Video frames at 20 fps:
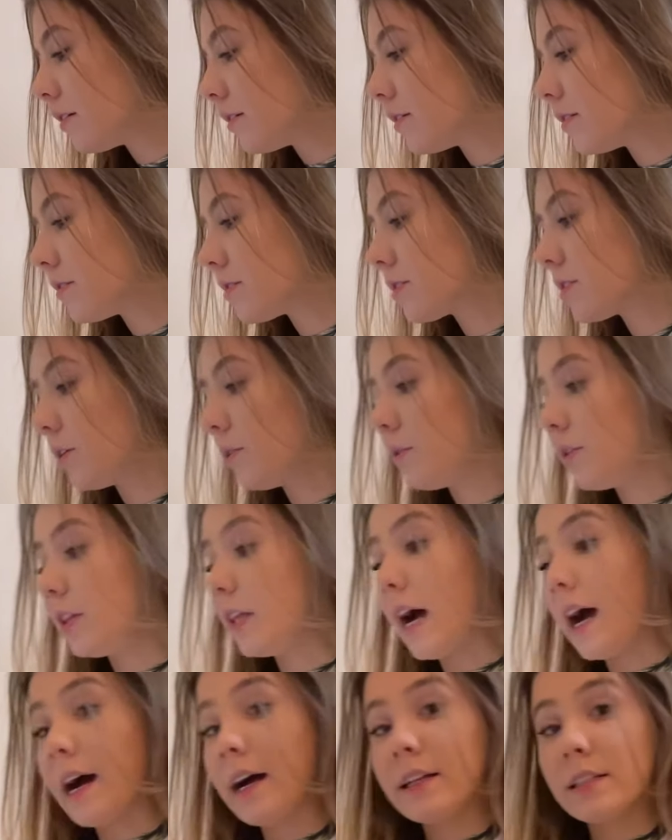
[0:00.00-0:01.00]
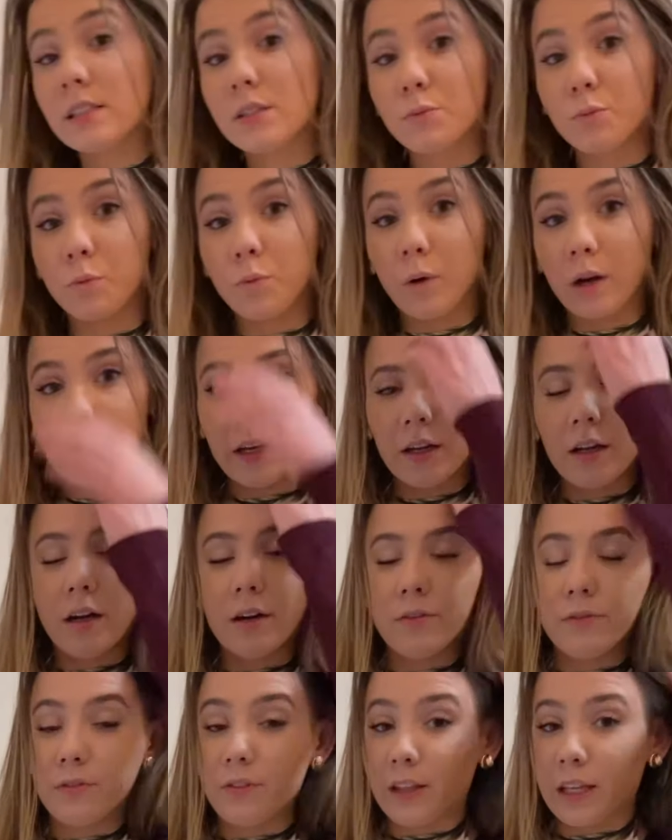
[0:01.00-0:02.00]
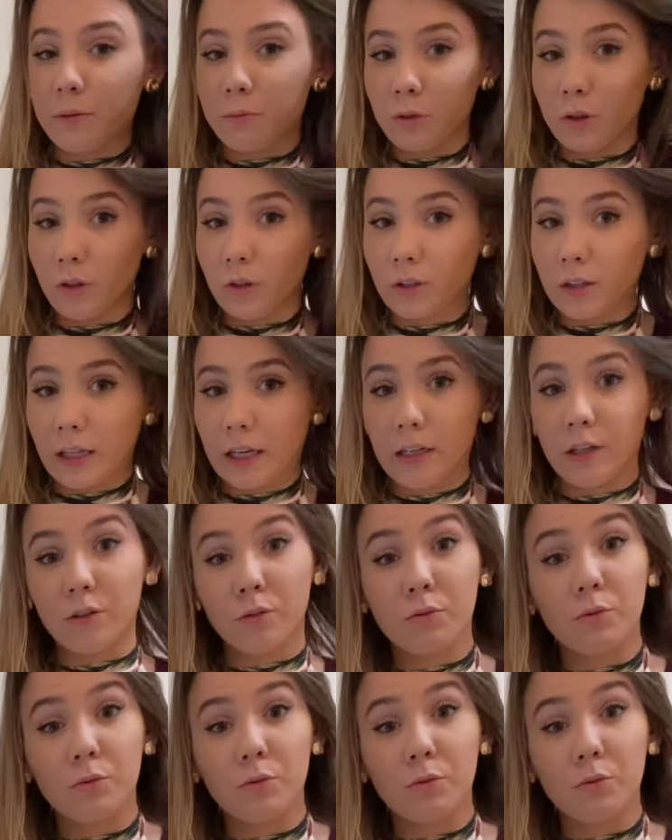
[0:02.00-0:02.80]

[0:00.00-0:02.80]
So that's what a flam would look like.